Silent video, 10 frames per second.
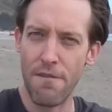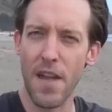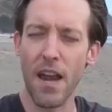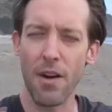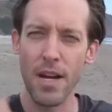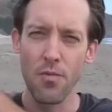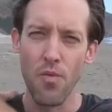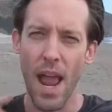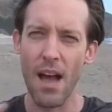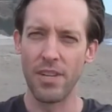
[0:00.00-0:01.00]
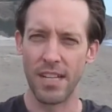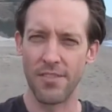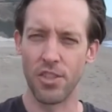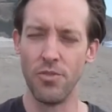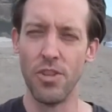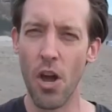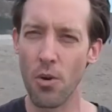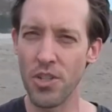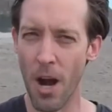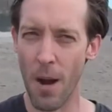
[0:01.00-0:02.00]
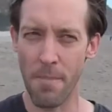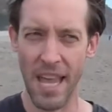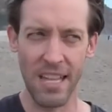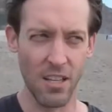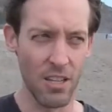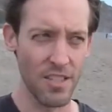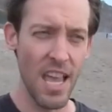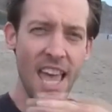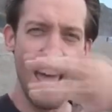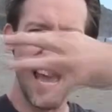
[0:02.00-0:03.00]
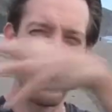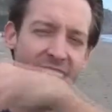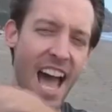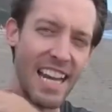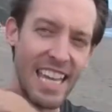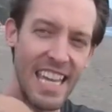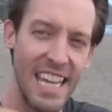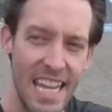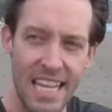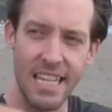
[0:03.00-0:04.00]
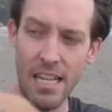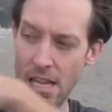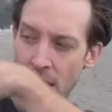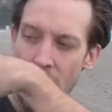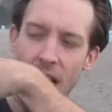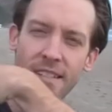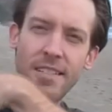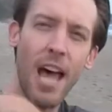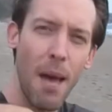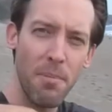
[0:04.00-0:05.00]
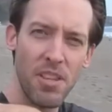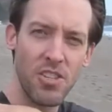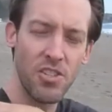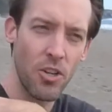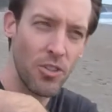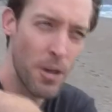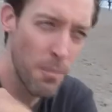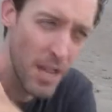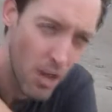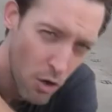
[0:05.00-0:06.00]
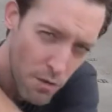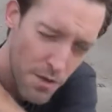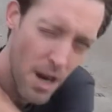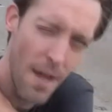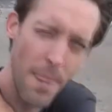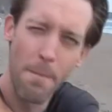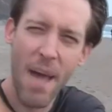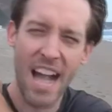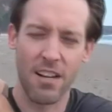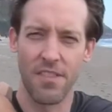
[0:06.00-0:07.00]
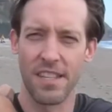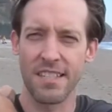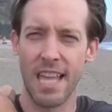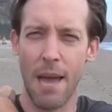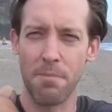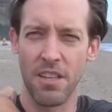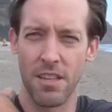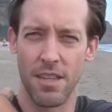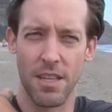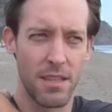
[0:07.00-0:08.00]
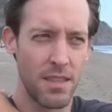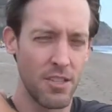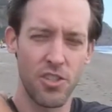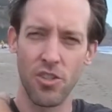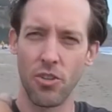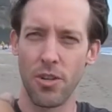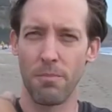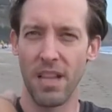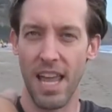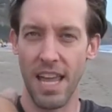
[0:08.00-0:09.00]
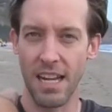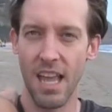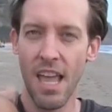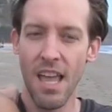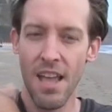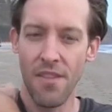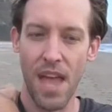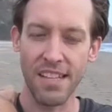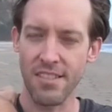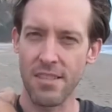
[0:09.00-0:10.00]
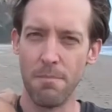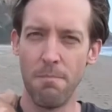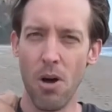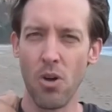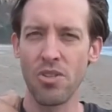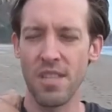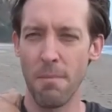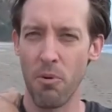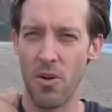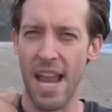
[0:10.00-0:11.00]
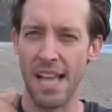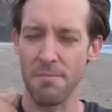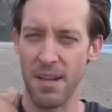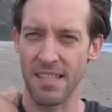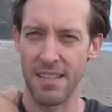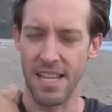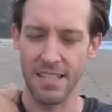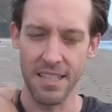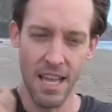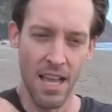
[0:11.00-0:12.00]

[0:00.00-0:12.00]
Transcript: very rounded, so no sharp angles, and not hitting on top of the shoulder, but over on the back, on the scapula, the shoulder blade. That's the most important aspect of this.